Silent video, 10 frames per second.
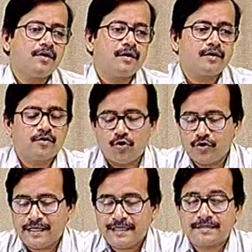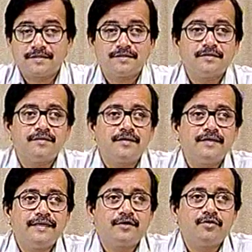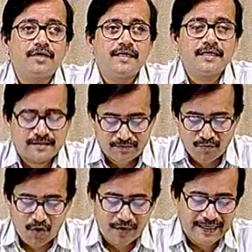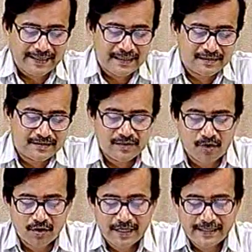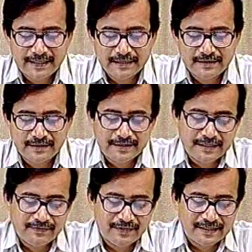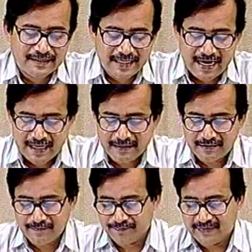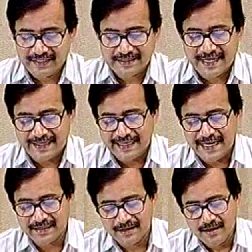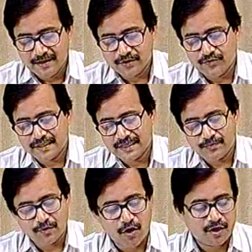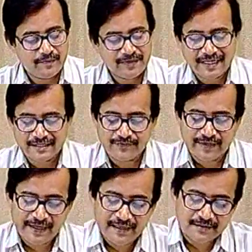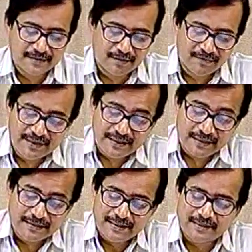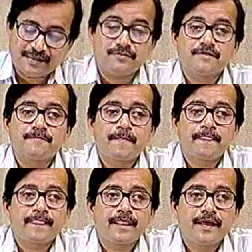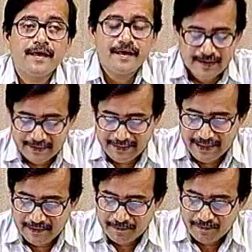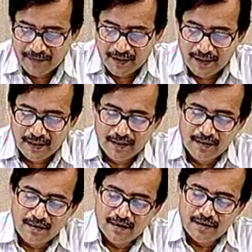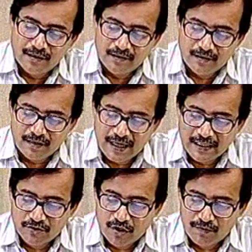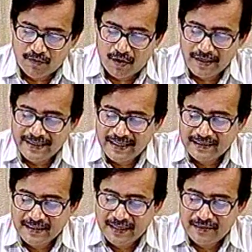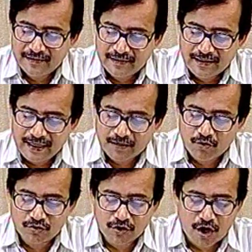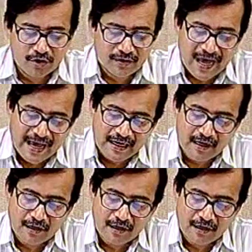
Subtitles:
coders, decoders, modulators, demodulators, receivers, and things like that. So, which can broadly be classified as some digital systems. Then, as you have already undergone a course on analog